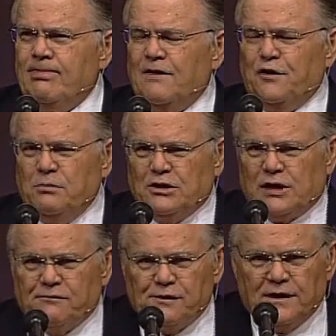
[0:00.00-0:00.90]
If you miss
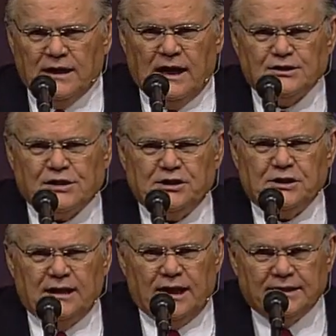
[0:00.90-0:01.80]
everything I say
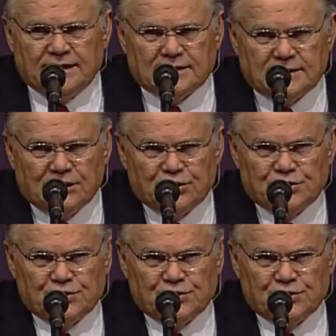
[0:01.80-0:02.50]
tonight, get this.